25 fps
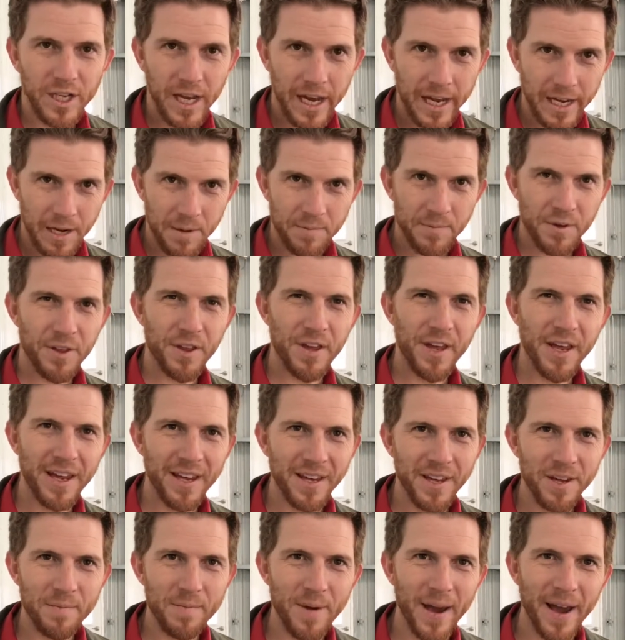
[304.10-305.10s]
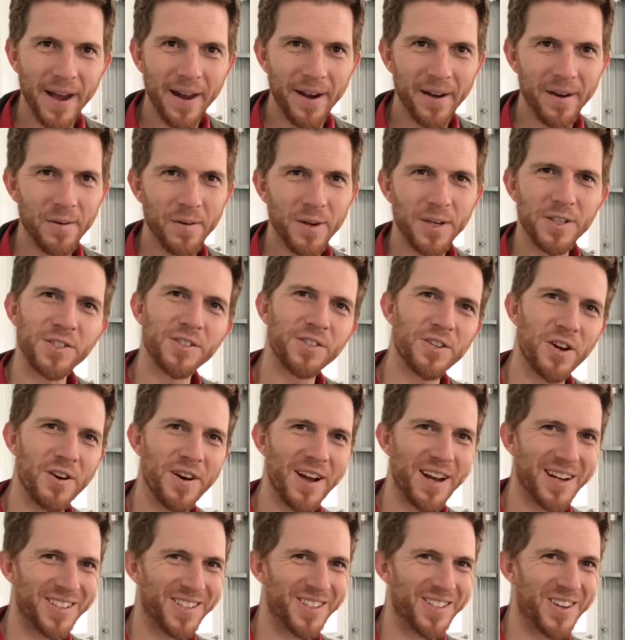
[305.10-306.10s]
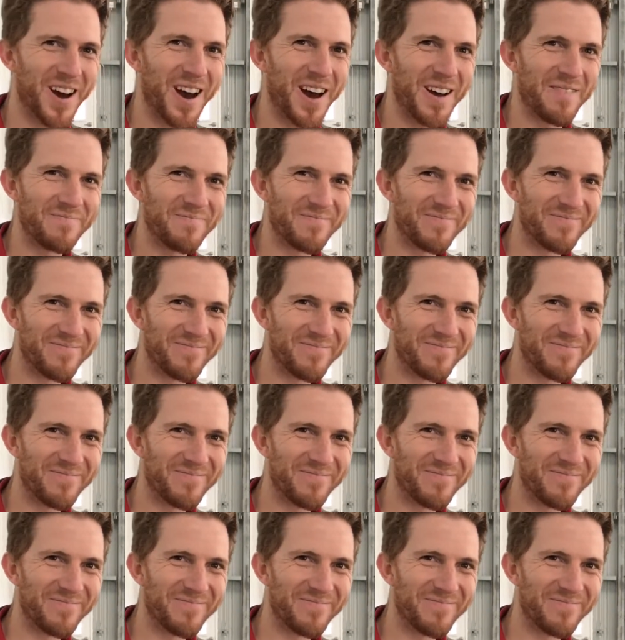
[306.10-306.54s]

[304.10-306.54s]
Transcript: take them to the incubator, which is our next stop.